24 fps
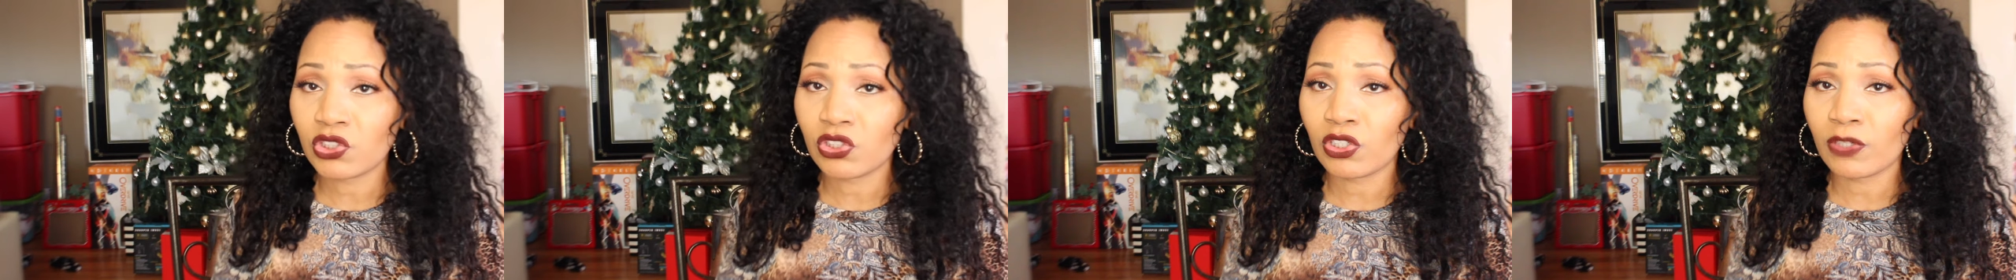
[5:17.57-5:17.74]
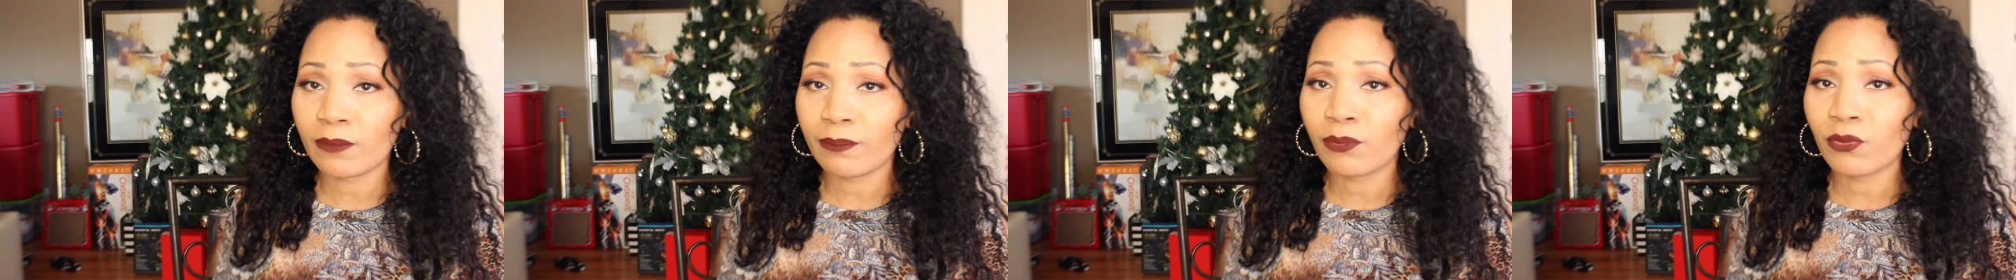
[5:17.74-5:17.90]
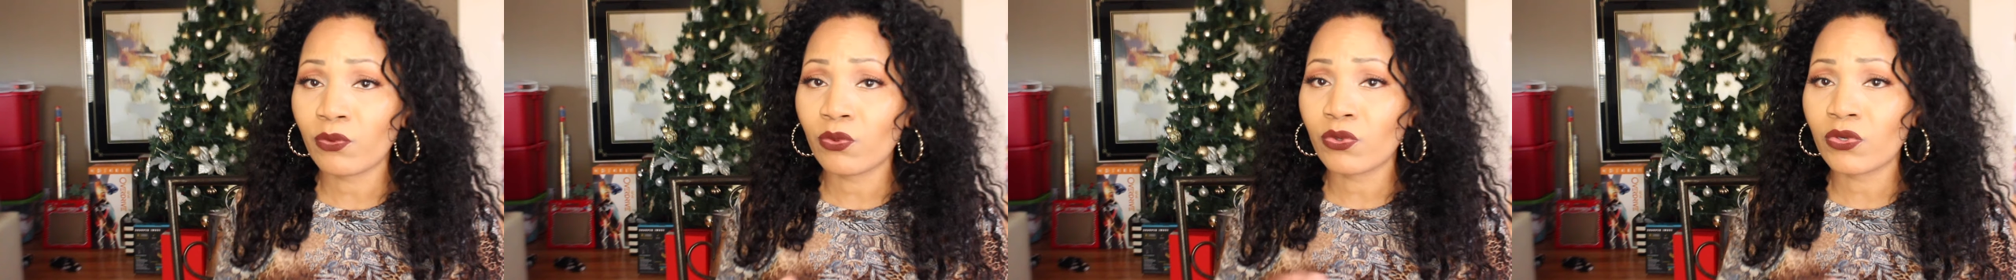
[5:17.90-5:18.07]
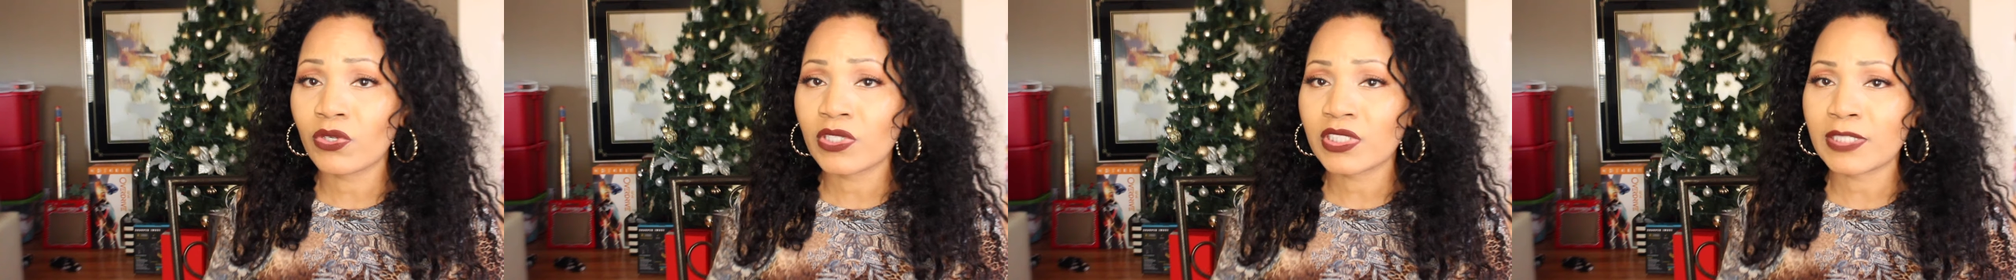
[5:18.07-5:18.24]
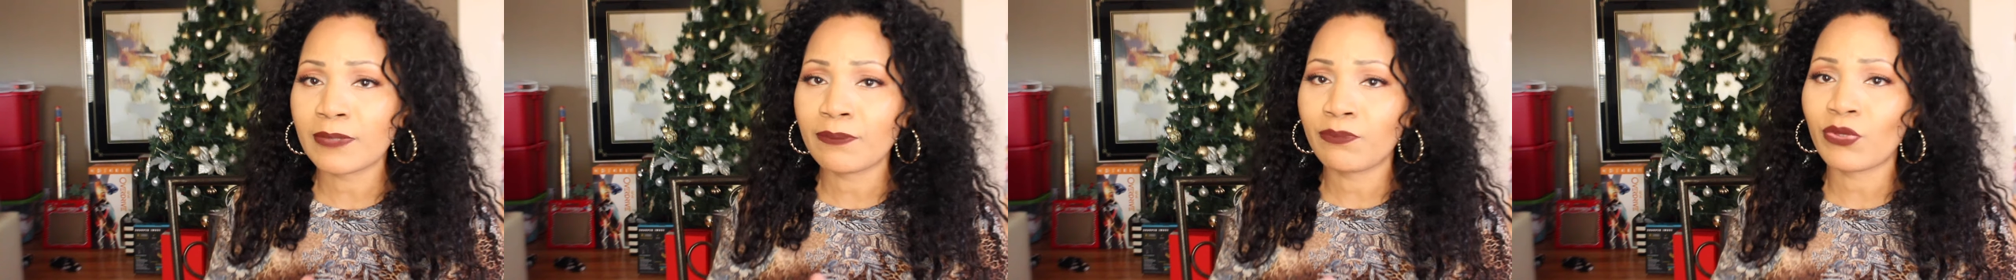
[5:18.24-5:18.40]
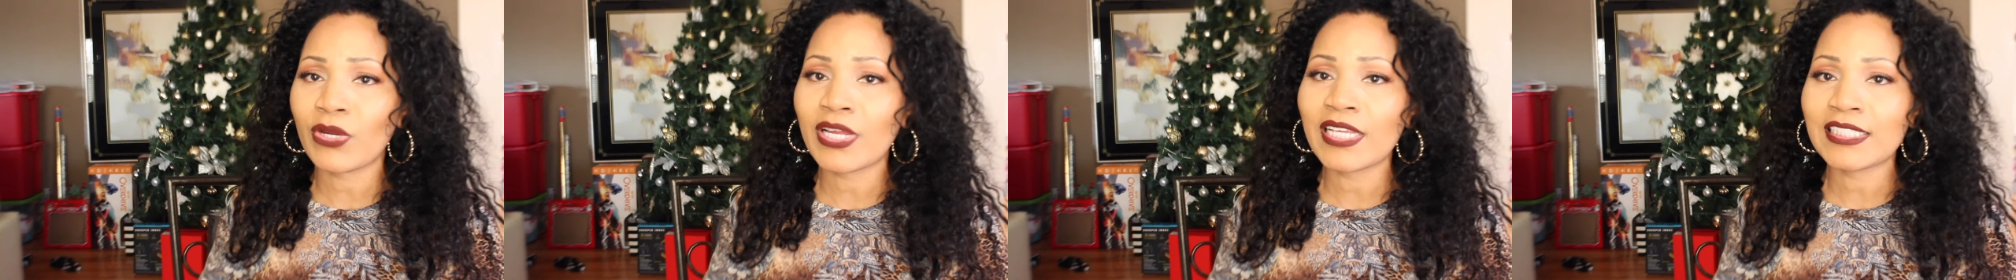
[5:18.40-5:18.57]
your pores,
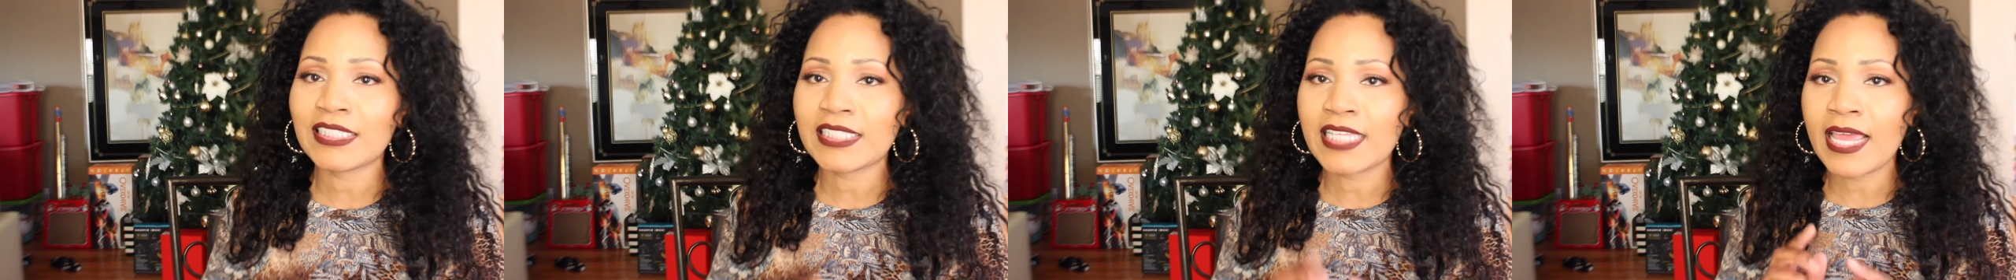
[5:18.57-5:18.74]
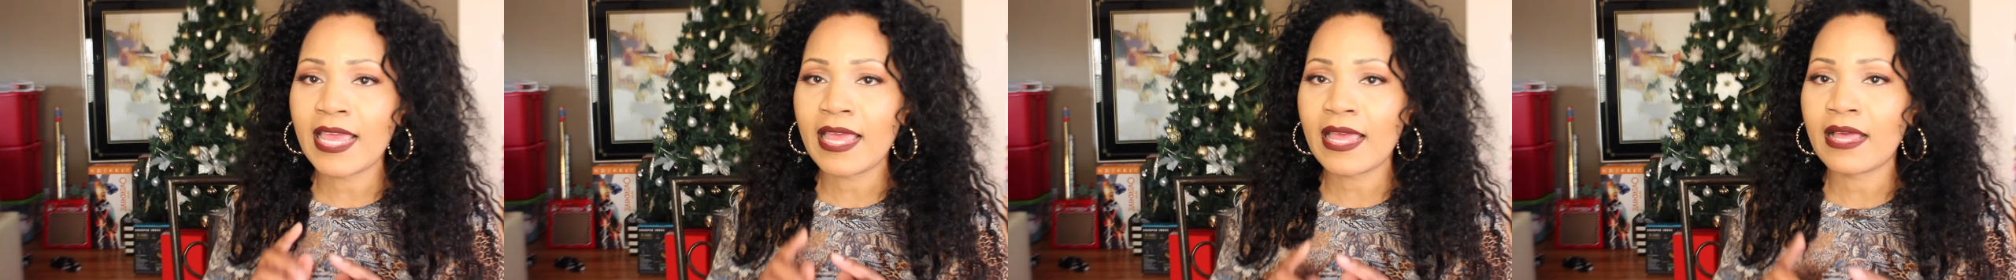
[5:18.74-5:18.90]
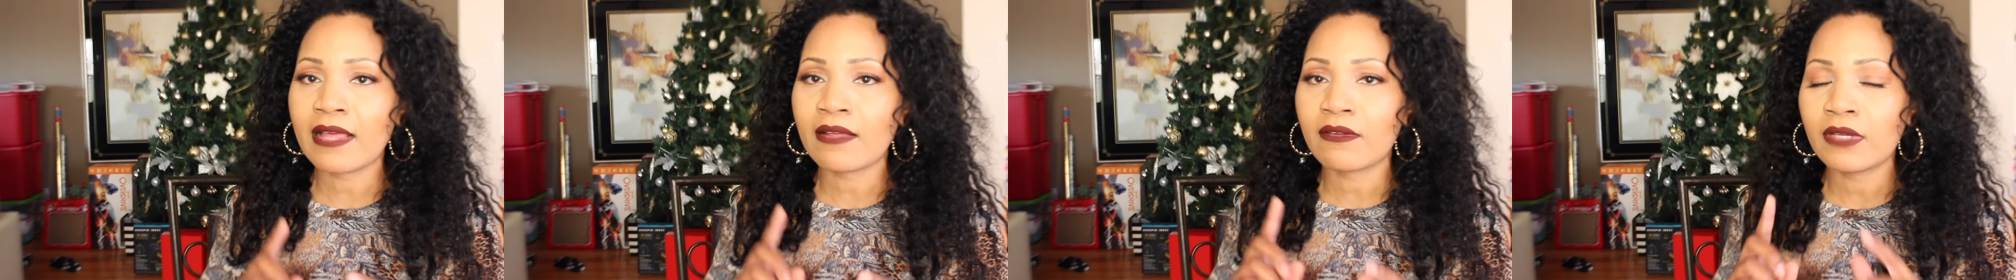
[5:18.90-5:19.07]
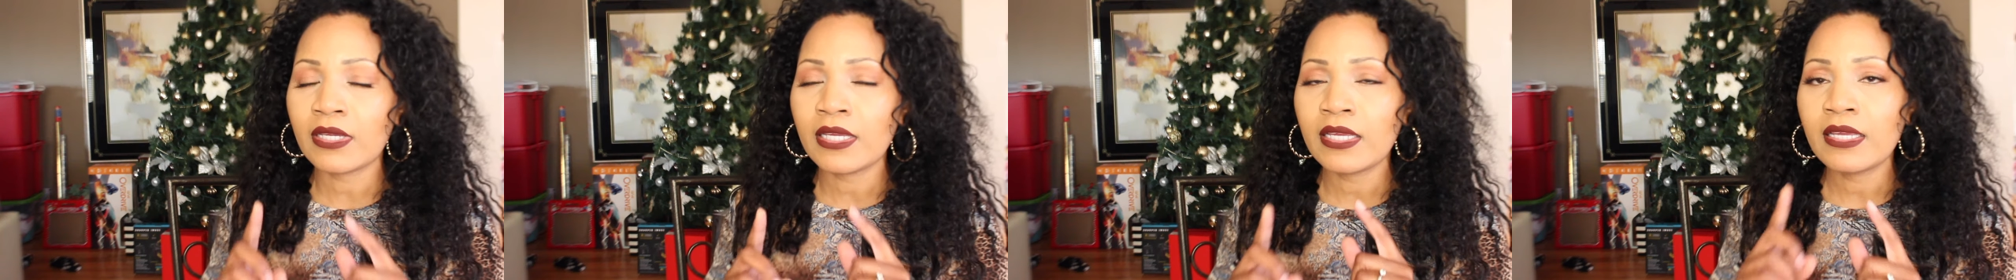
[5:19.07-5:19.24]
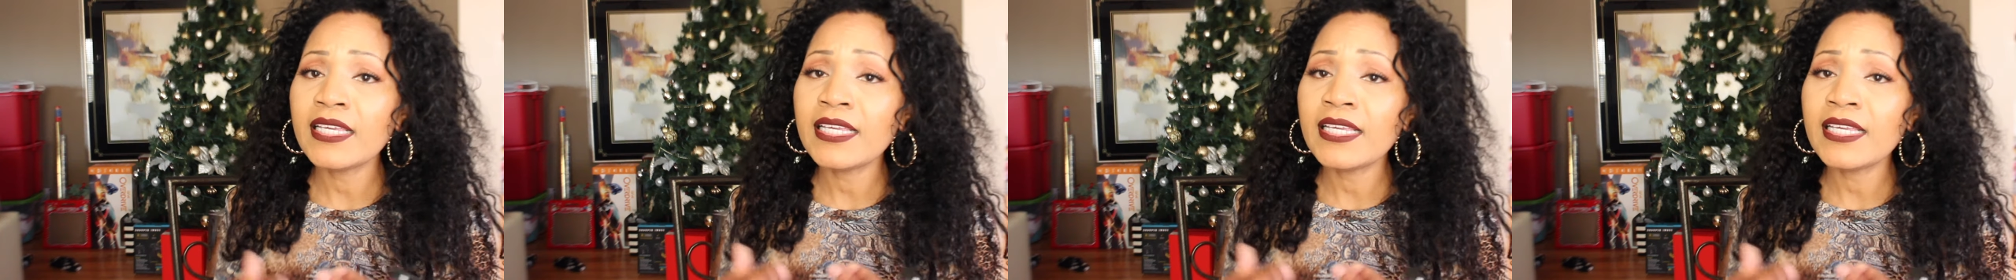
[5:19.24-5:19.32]
it breaks down